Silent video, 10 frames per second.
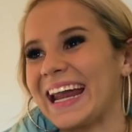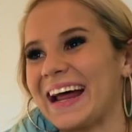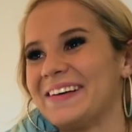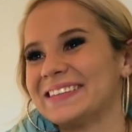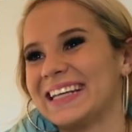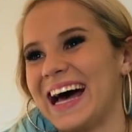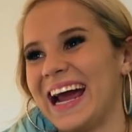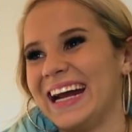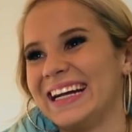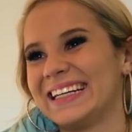And I was
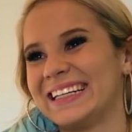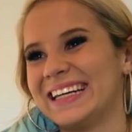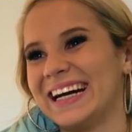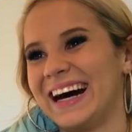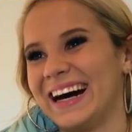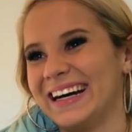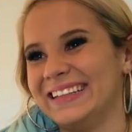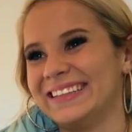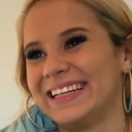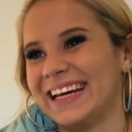like,
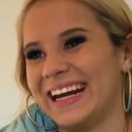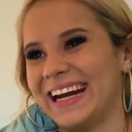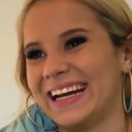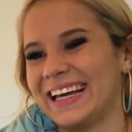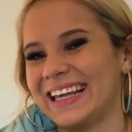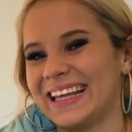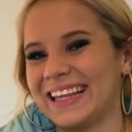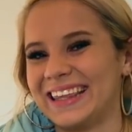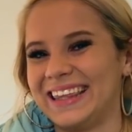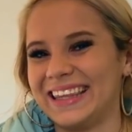are you kidding?
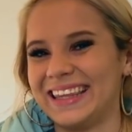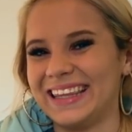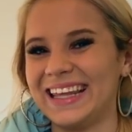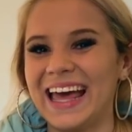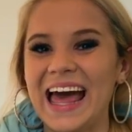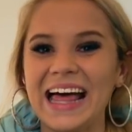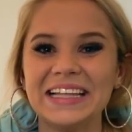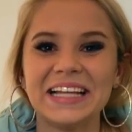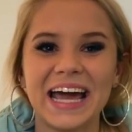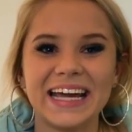
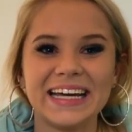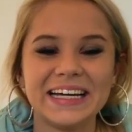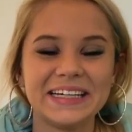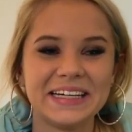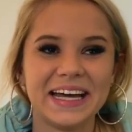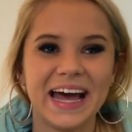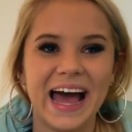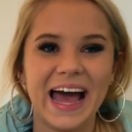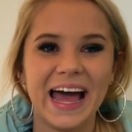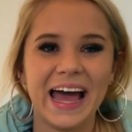Like,
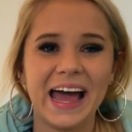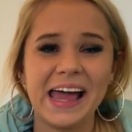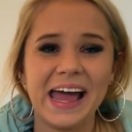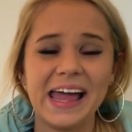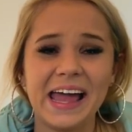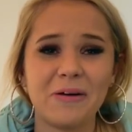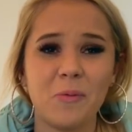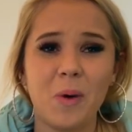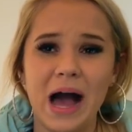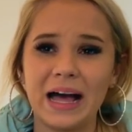
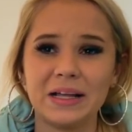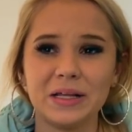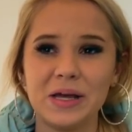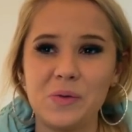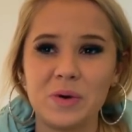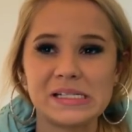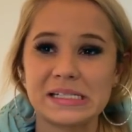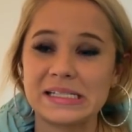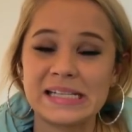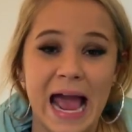while it was
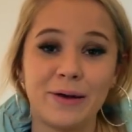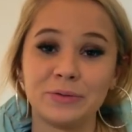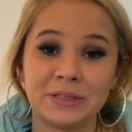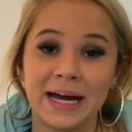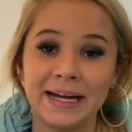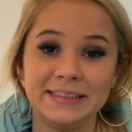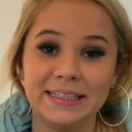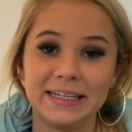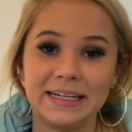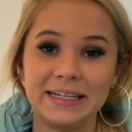a sound
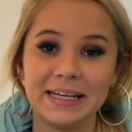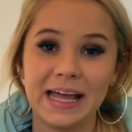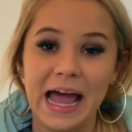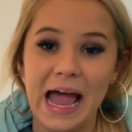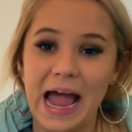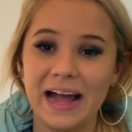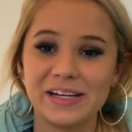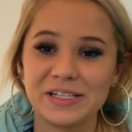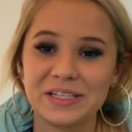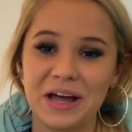idea,
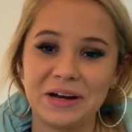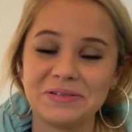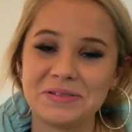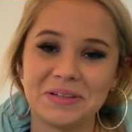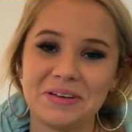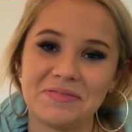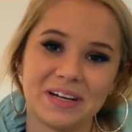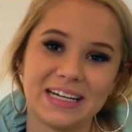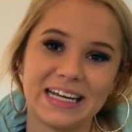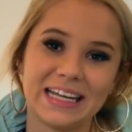I just thought it was really
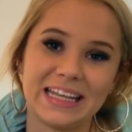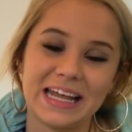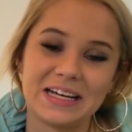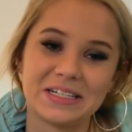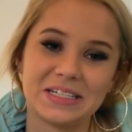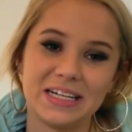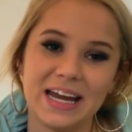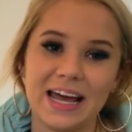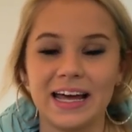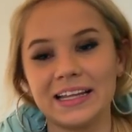funny that
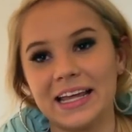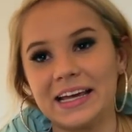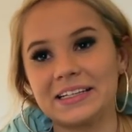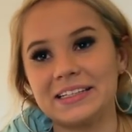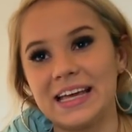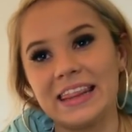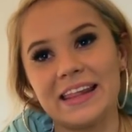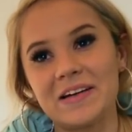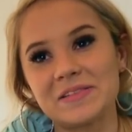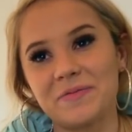she had like
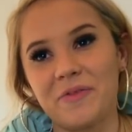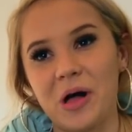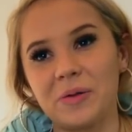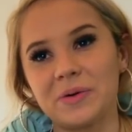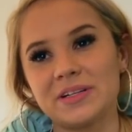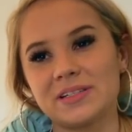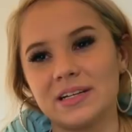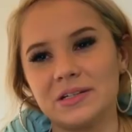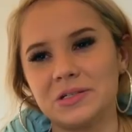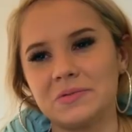10,000 followers
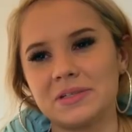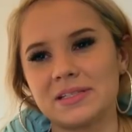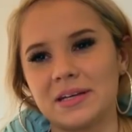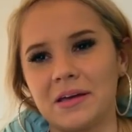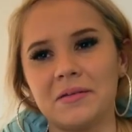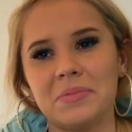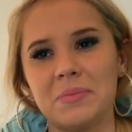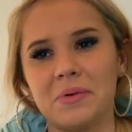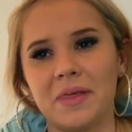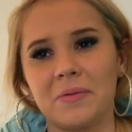and she was telling
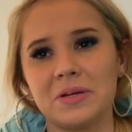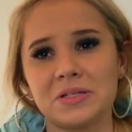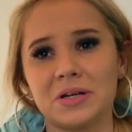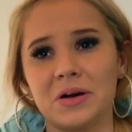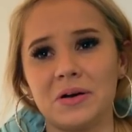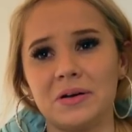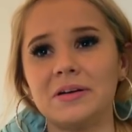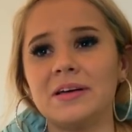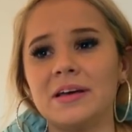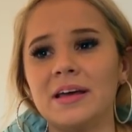people that we should
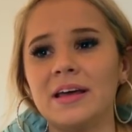all